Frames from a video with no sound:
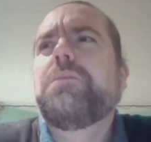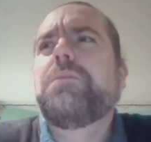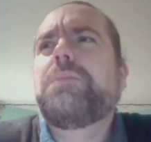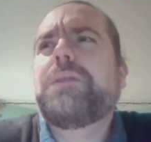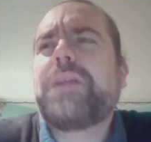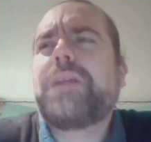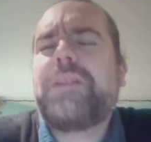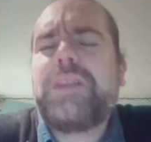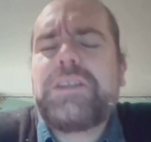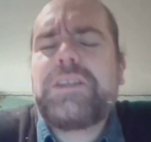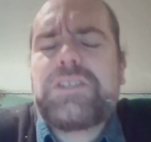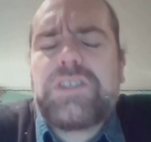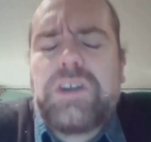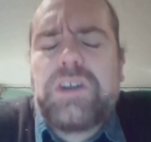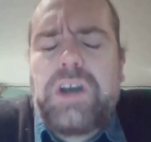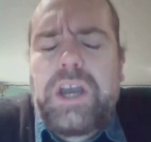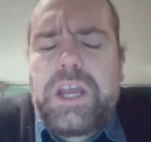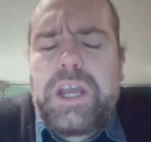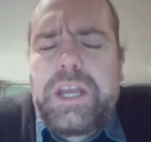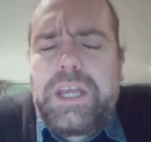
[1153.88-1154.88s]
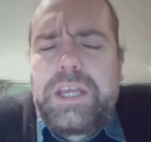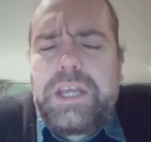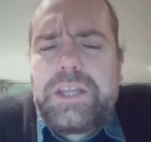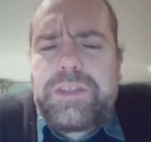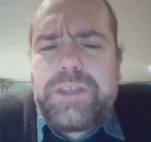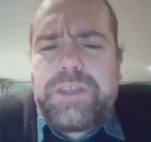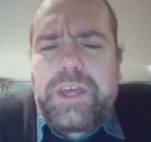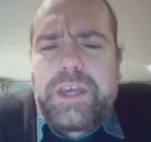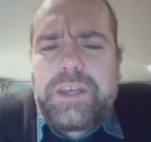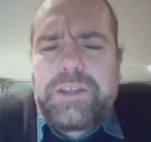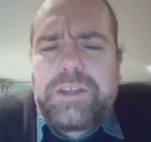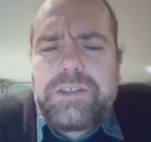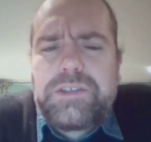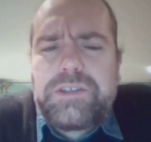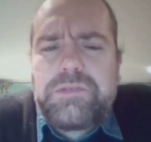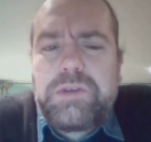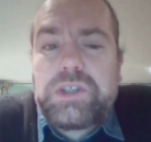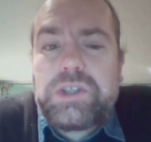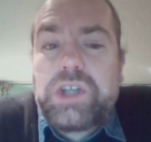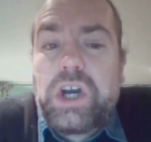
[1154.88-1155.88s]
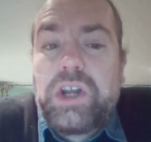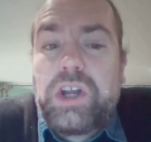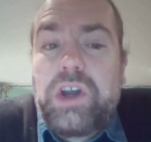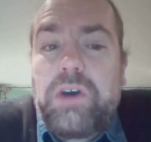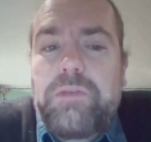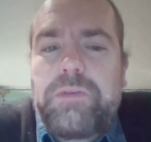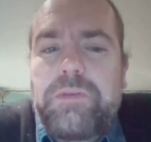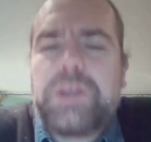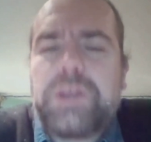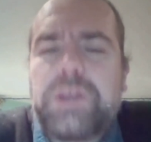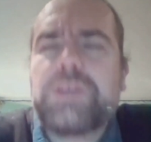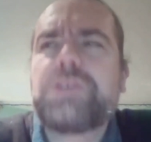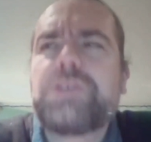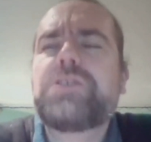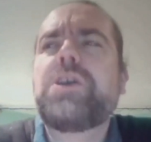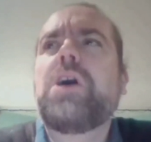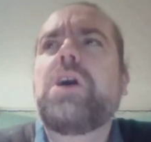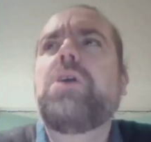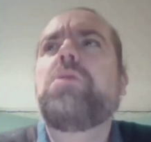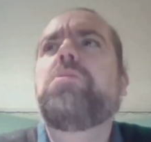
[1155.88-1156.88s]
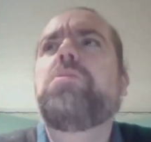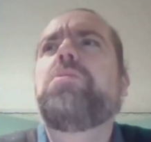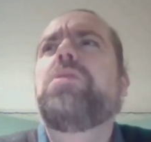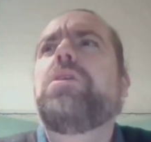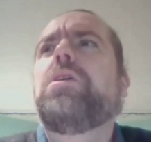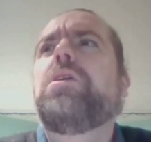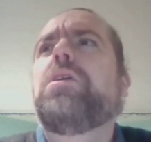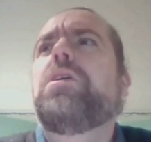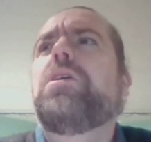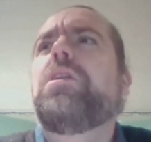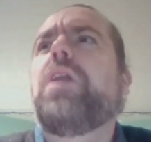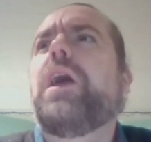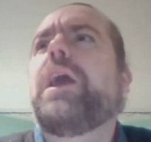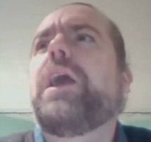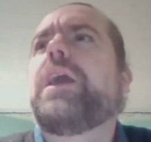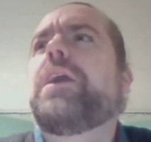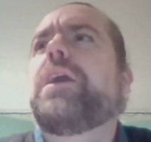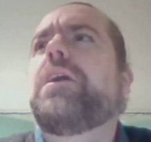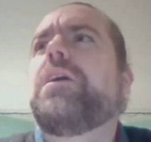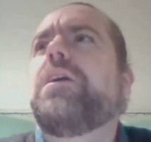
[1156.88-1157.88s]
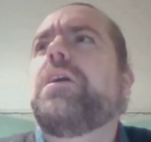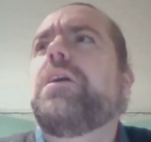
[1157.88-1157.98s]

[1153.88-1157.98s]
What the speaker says: then there's tiny things which aren't obvious, so like